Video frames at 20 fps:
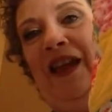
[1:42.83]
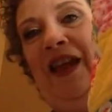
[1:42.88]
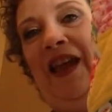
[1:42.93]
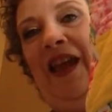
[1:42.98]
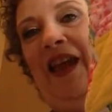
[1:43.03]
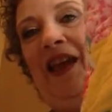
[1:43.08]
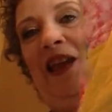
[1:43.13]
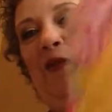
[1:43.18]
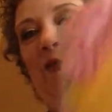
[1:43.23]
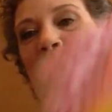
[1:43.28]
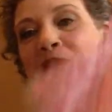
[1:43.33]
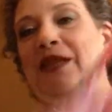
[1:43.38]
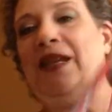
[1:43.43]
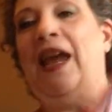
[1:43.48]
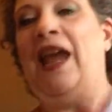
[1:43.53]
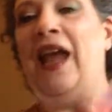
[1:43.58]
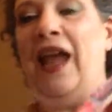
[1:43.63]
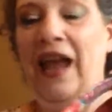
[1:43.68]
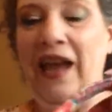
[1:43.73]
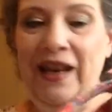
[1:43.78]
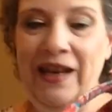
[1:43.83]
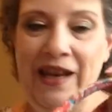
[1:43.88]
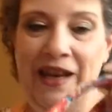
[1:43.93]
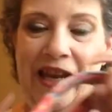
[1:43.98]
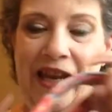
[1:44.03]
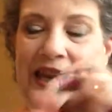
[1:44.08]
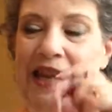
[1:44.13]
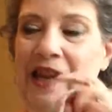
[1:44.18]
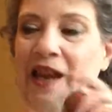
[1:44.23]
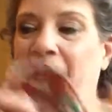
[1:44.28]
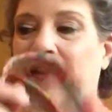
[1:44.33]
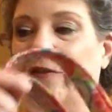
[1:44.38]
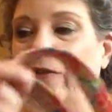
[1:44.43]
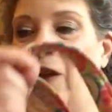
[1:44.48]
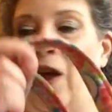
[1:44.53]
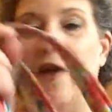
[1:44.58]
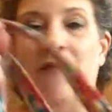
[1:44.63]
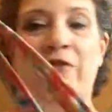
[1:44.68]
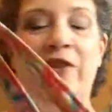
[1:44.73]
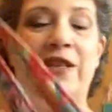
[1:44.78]
And it was handy.
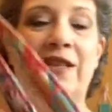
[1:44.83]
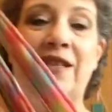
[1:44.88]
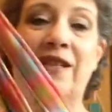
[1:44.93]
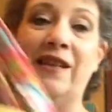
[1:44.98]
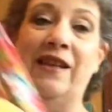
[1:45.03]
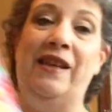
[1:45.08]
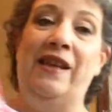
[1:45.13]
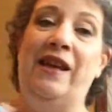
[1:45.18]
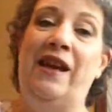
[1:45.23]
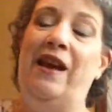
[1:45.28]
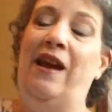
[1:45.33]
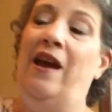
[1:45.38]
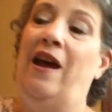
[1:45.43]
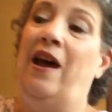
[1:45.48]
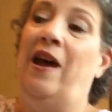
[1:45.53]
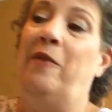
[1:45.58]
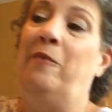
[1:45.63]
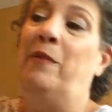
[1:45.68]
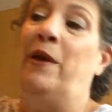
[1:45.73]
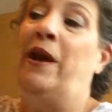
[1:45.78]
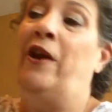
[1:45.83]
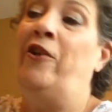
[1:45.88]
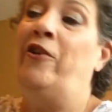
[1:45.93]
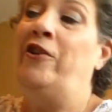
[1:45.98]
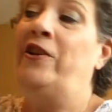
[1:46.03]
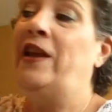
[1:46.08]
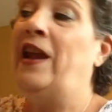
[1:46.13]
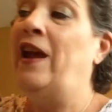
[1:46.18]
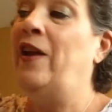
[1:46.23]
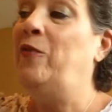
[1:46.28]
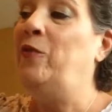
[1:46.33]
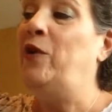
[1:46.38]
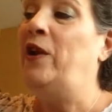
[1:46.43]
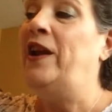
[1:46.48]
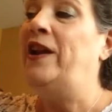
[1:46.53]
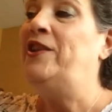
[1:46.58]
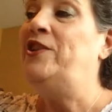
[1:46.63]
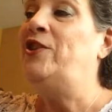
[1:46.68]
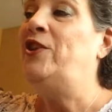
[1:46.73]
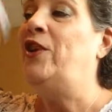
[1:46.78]
Obviously, I pared down what
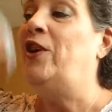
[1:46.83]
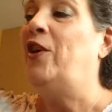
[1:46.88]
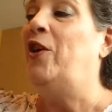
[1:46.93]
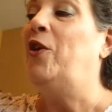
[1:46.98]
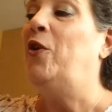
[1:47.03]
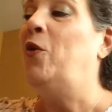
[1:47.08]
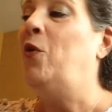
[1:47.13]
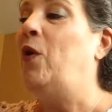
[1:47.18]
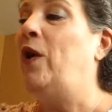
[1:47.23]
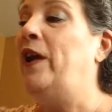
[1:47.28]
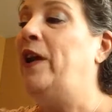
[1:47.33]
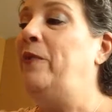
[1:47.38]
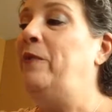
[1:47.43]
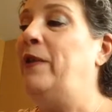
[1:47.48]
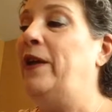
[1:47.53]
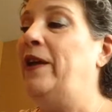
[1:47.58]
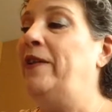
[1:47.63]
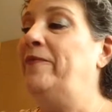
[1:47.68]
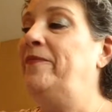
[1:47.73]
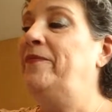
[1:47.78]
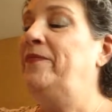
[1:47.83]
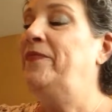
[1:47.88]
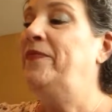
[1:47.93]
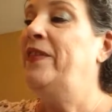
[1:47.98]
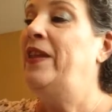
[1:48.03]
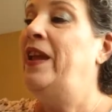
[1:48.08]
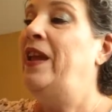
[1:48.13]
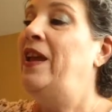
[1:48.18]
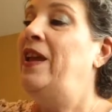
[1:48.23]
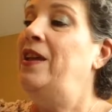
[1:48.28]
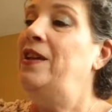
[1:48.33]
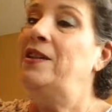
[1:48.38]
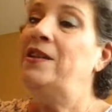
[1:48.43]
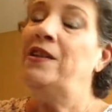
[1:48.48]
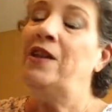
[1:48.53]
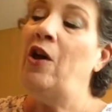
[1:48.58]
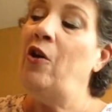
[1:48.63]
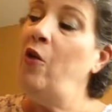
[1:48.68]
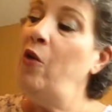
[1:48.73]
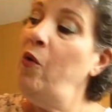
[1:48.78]
I took quite a bit.
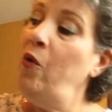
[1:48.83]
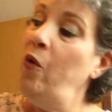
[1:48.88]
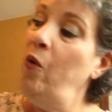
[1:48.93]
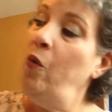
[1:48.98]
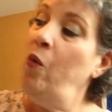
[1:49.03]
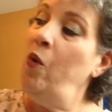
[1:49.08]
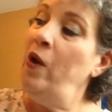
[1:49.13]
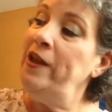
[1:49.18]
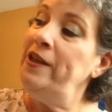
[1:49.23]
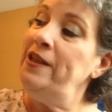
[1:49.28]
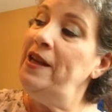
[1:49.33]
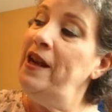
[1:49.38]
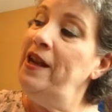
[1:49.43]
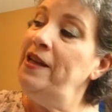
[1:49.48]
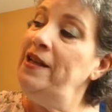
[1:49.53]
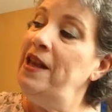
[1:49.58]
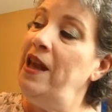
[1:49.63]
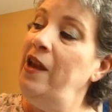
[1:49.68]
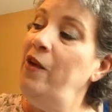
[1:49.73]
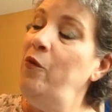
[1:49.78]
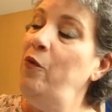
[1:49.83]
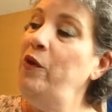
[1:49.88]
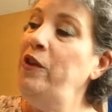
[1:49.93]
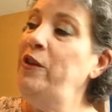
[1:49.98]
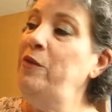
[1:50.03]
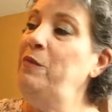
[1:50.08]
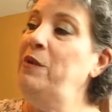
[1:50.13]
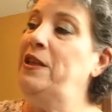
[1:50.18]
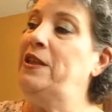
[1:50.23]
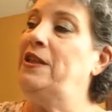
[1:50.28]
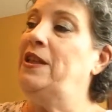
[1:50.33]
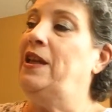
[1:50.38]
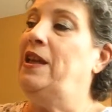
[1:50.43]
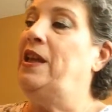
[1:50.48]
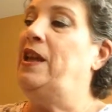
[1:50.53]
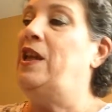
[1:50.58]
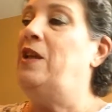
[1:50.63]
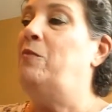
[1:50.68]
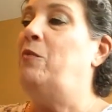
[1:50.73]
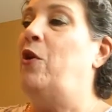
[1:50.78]
So, what did I take with me to
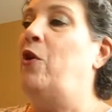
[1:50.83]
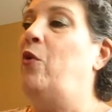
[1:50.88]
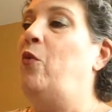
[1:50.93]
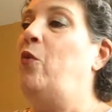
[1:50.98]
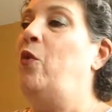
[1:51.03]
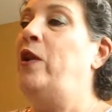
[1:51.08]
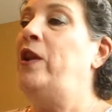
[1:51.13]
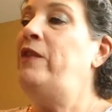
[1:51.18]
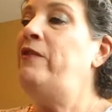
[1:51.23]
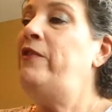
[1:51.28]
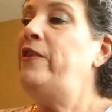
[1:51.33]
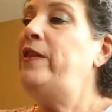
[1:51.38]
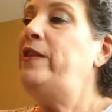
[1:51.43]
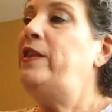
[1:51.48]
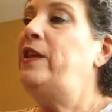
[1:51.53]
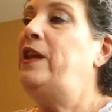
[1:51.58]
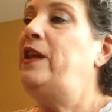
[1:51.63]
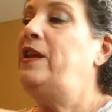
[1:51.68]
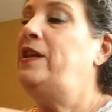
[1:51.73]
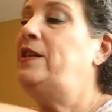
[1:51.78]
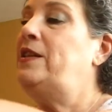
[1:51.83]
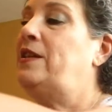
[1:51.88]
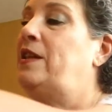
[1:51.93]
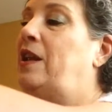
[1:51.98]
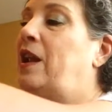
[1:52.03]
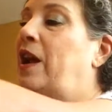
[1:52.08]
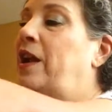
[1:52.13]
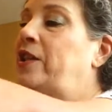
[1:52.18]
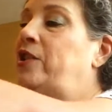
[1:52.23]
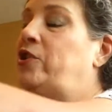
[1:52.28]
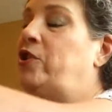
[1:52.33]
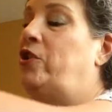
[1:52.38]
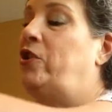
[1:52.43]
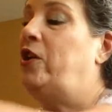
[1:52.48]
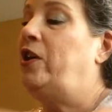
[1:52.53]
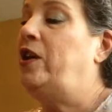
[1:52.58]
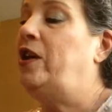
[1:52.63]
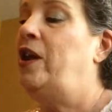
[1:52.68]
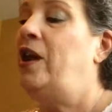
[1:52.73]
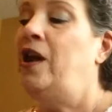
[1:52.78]
chemo? One of the things that I
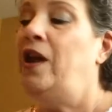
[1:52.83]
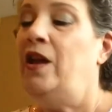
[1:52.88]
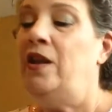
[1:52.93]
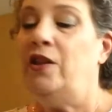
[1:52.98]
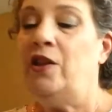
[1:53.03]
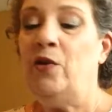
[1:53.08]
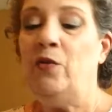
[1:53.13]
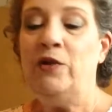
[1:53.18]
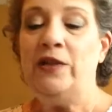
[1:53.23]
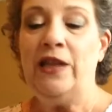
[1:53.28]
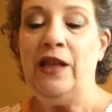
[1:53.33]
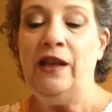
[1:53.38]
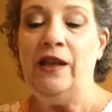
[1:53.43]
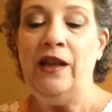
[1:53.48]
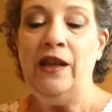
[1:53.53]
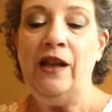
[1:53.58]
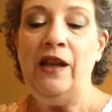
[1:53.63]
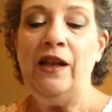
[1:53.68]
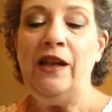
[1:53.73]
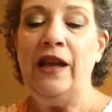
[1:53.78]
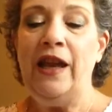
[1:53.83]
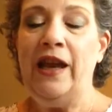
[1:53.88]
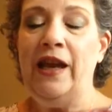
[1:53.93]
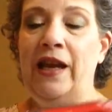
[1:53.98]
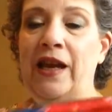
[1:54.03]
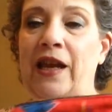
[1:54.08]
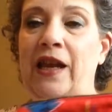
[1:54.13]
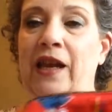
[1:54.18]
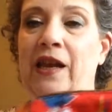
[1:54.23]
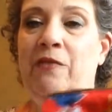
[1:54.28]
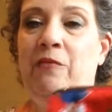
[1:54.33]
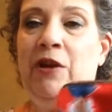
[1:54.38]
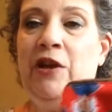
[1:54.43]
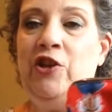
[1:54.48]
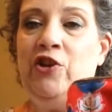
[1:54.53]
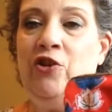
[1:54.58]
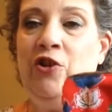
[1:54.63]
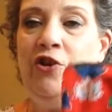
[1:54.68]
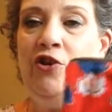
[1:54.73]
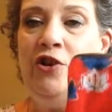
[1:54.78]
took, there was a little lady in my
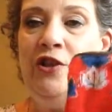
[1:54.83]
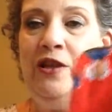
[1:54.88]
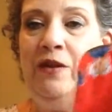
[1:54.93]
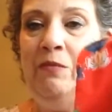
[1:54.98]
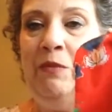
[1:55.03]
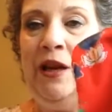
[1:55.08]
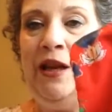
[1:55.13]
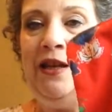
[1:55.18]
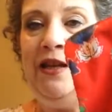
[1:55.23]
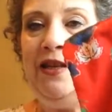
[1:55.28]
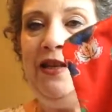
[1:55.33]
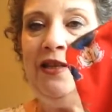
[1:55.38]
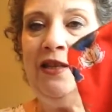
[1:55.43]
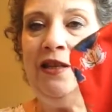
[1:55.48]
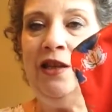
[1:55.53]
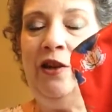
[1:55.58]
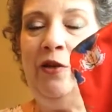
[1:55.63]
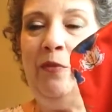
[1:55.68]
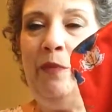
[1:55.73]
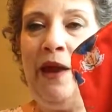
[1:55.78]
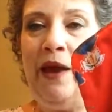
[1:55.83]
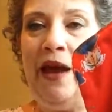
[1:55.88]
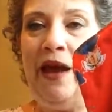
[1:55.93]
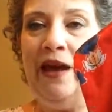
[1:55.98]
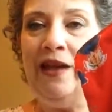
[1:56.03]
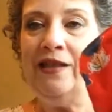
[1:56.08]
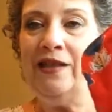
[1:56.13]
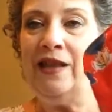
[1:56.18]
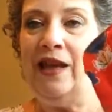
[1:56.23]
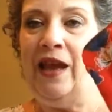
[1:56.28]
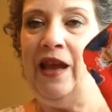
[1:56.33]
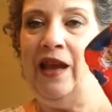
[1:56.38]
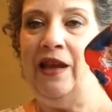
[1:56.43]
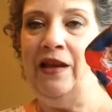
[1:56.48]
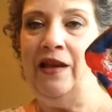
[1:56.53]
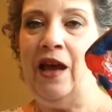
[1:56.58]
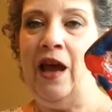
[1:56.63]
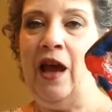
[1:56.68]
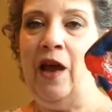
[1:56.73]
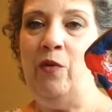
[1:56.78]
church that made these little bags,
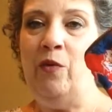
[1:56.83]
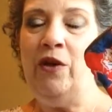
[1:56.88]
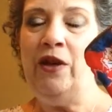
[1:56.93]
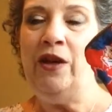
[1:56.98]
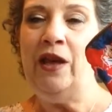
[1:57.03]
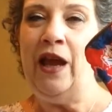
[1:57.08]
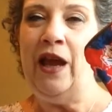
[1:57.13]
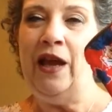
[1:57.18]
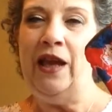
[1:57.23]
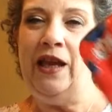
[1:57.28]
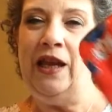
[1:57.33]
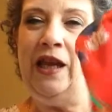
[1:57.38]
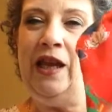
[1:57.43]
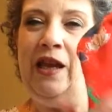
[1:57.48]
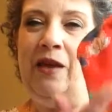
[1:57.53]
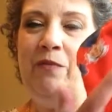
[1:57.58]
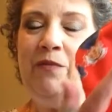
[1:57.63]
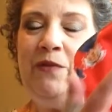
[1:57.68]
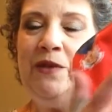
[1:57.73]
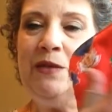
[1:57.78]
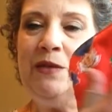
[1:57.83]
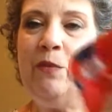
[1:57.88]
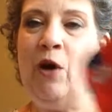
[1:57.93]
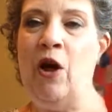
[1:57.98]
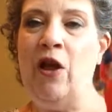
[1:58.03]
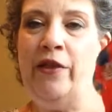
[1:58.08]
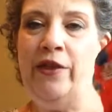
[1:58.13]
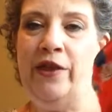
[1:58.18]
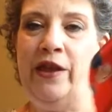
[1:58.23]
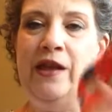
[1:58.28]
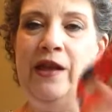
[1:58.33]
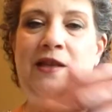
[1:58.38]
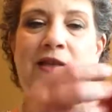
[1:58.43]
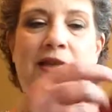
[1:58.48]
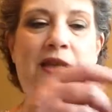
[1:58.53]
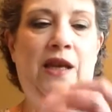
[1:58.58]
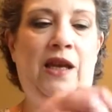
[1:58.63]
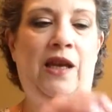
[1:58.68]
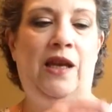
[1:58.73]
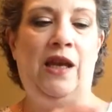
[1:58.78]
and I would kind of keep small things
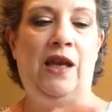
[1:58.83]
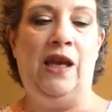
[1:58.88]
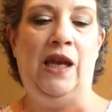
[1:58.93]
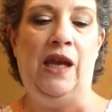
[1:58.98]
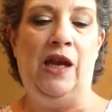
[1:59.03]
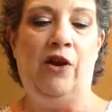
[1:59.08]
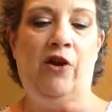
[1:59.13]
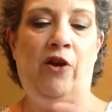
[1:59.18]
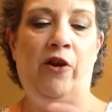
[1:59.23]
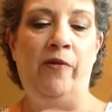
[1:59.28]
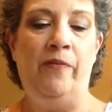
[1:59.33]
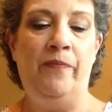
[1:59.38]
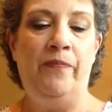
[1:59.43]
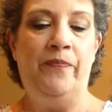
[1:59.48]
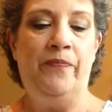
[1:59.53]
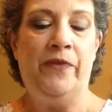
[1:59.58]
in here.